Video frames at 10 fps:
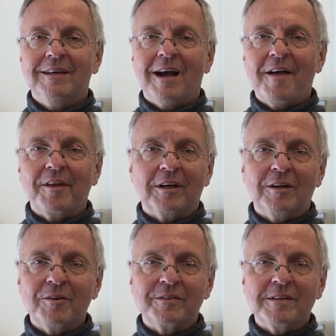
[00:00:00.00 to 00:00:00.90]
that are
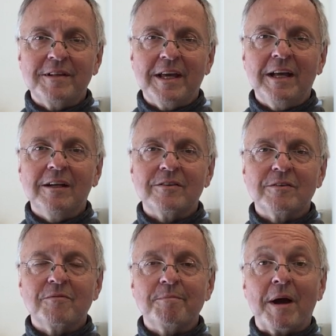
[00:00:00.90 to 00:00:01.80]
lost in the
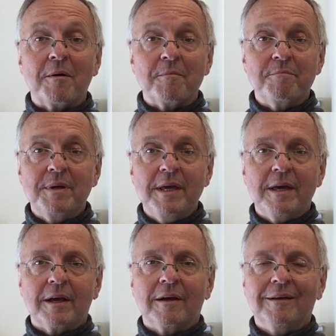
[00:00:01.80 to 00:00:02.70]
English about
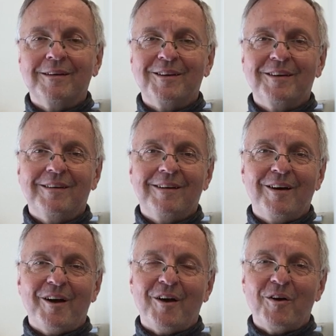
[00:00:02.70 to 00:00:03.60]
being
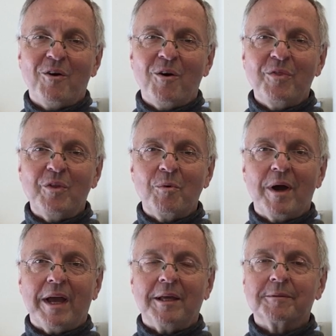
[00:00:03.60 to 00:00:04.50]
on the
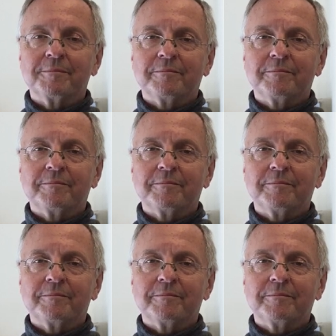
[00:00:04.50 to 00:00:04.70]
way.